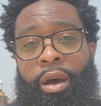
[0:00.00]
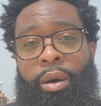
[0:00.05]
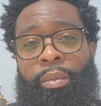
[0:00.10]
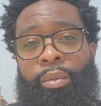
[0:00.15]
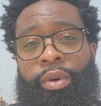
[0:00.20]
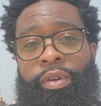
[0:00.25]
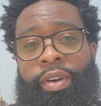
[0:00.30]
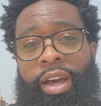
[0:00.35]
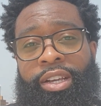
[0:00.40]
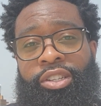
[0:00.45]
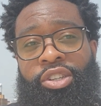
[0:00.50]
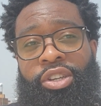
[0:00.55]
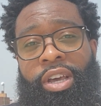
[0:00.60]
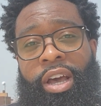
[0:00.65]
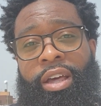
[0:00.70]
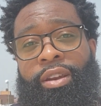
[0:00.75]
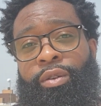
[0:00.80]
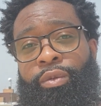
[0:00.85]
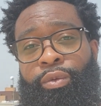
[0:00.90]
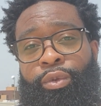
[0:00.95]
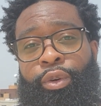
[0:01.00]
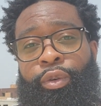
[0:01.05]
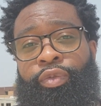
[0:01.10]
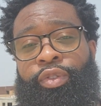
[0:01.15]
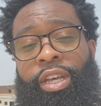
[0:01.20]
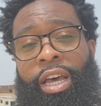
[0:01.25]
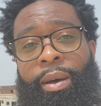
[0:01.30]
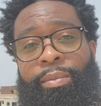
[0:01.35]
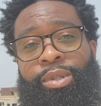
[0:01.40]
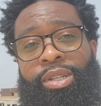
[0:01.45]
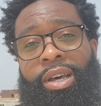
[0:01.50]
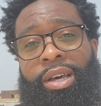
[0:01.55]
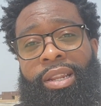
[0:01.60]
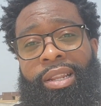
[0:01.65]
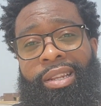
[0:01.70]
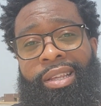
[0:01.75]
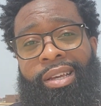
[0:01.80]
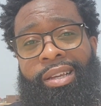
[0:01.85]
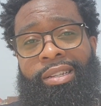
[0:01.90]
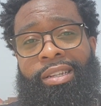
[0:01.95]
We've actually gotten a rooftop done
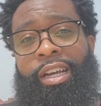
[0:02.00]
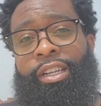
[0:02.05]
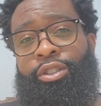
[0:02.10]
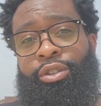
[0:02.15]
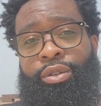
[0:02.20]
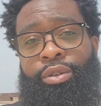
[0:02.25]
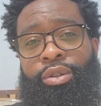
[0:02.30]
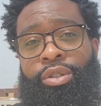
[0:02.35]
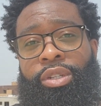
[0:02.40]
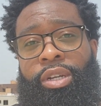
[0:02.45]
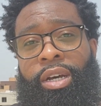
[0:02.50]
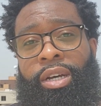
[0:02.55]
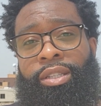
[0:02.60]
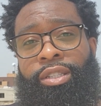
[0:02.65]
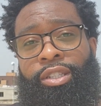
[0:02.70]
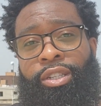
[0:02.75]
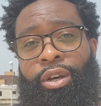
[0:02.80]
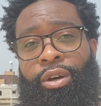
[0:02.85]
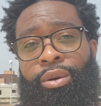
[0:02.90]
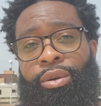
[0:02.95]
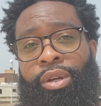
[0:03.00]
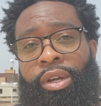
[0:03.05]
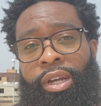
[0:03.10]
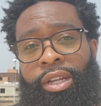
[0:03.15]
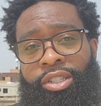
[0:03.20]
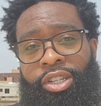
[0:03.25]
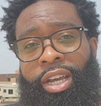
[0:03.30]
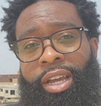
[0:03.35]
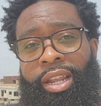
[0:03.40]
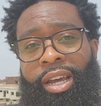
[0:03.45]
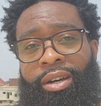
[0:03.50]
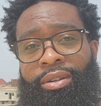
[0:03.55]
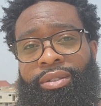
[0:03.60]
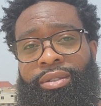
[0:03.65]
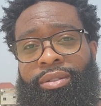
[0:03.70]
and the electrical done, so check it out.